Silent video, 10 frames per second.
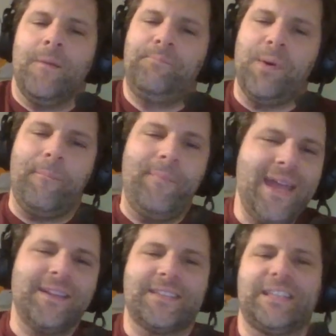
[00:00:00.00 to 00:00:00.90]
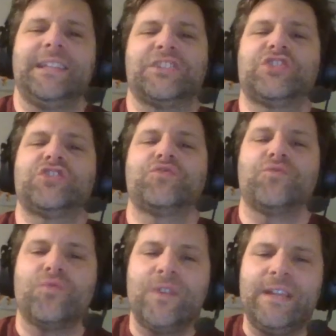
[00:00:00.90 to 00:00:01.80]
But man, is it
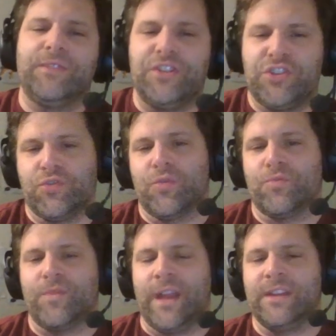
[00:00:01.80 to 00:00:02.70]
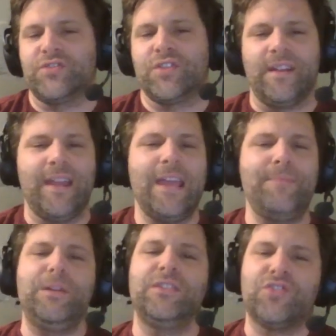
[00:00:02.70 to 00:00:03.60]
extremely short range. And
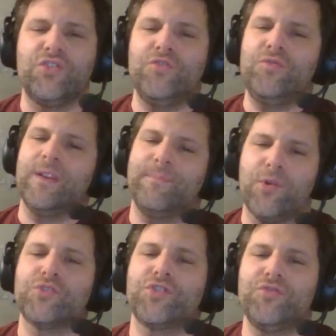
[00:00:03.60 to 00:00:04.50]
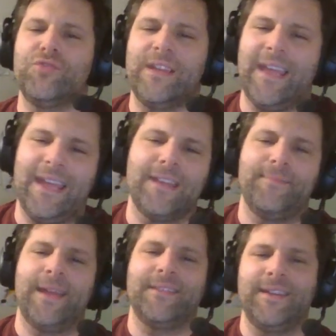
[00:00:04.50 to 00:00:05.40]
AP2 in both shooting
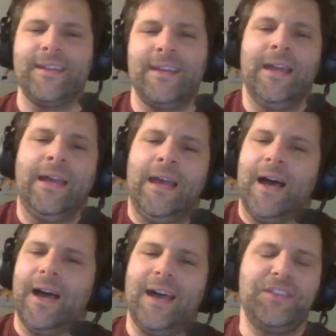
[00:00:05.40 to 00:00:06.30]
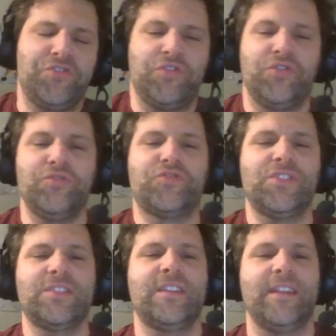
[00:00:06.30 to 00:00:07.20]
and melee,
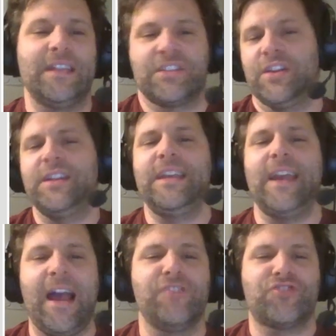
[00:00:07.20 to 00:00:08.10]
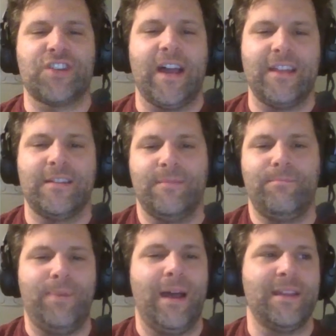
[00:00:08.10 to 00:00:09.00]
it's gonna get outshined
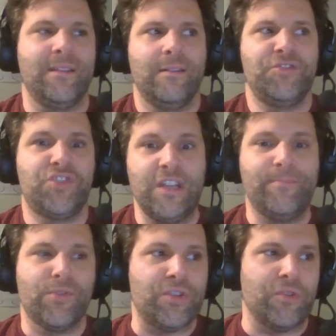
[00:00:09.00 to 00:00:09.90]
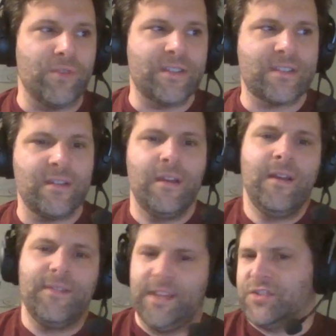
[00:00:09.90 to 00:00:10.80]
by cheaper units
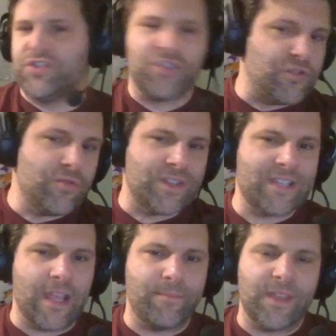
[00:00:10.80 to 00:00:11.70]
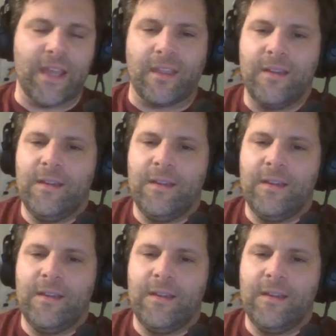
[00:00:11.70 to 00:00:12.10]
that just do the same thing.